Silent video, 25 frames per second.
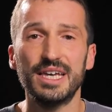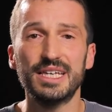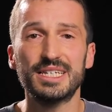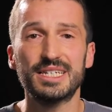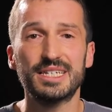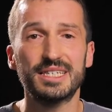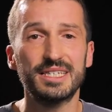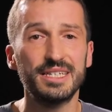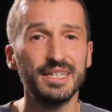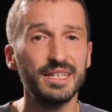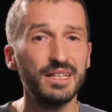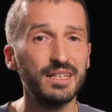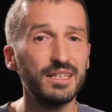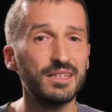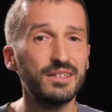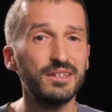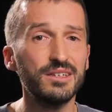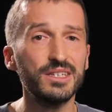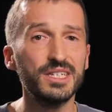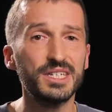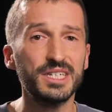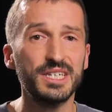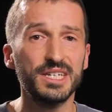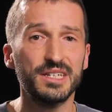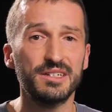is still
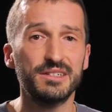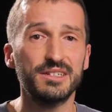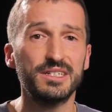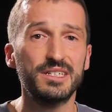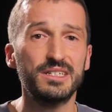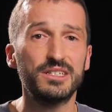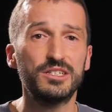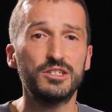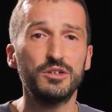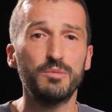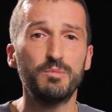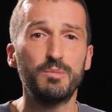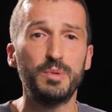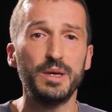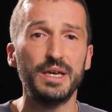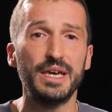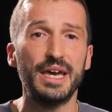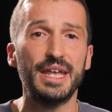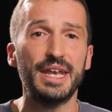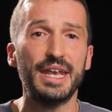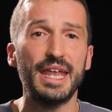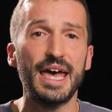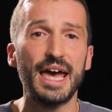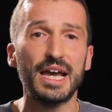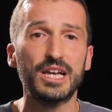considered to be
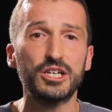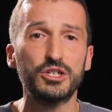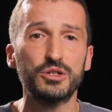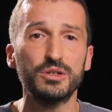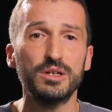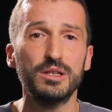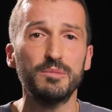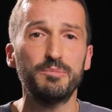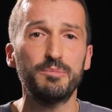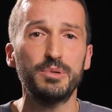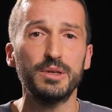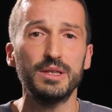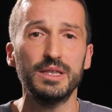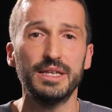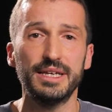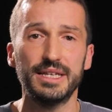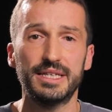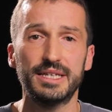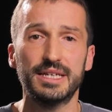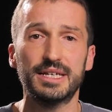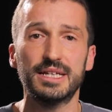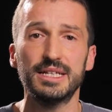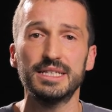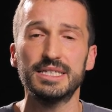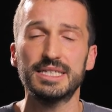an actual
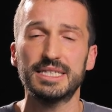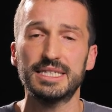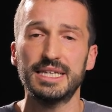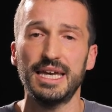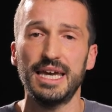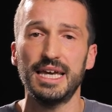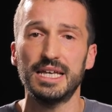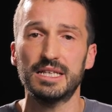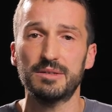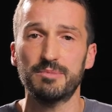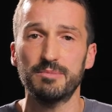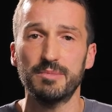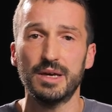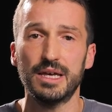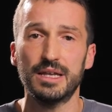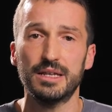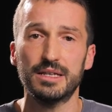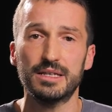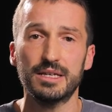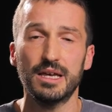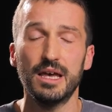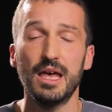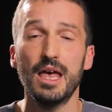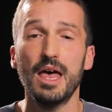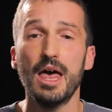political
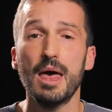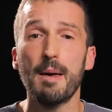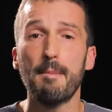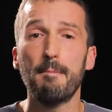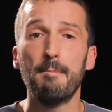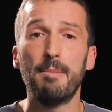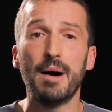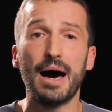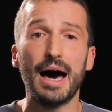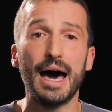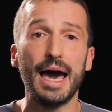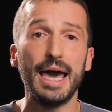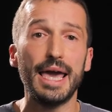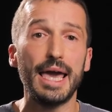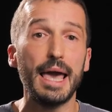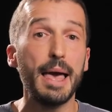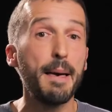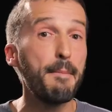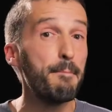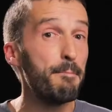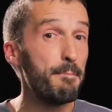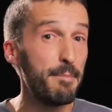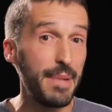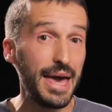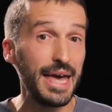statement by
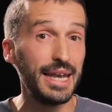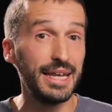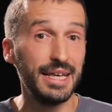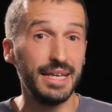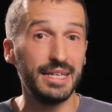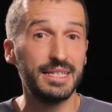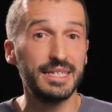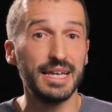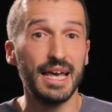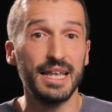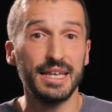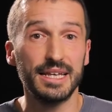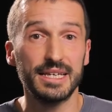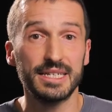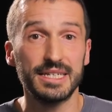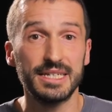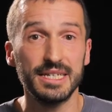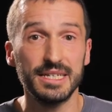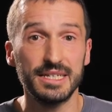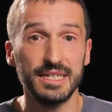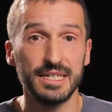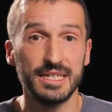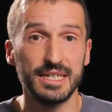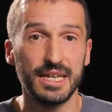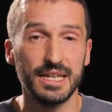many Italian
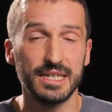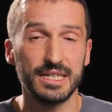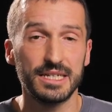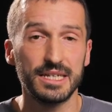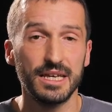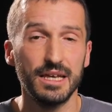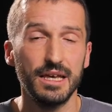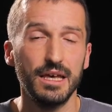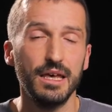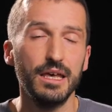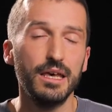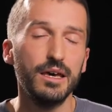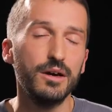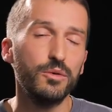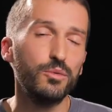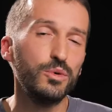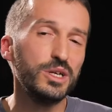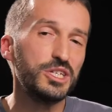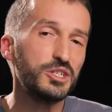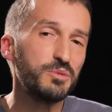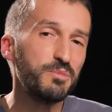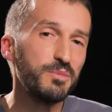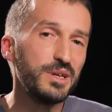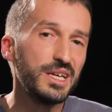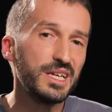citizens,
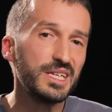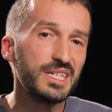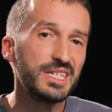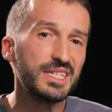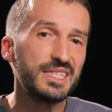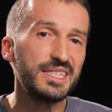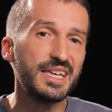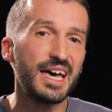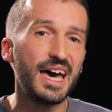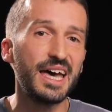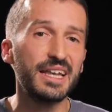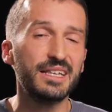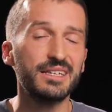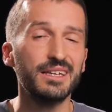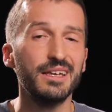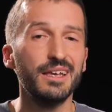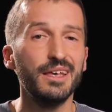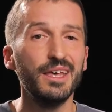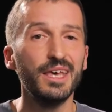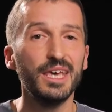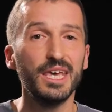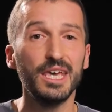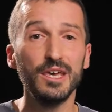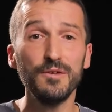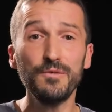which means that
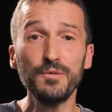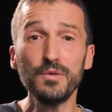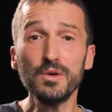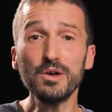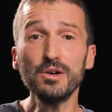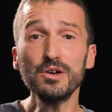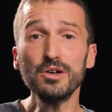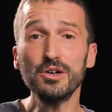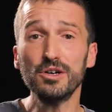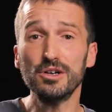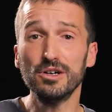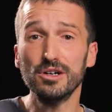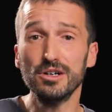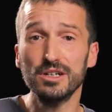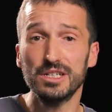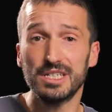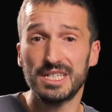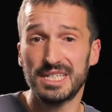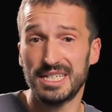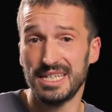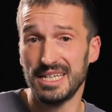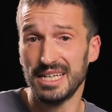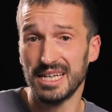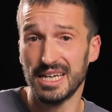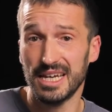if you're heard
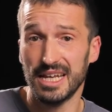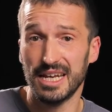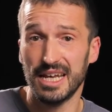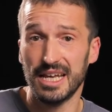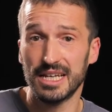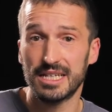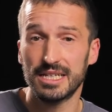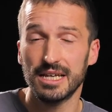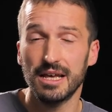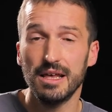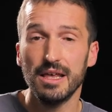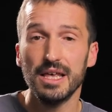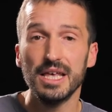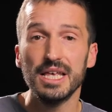singing it,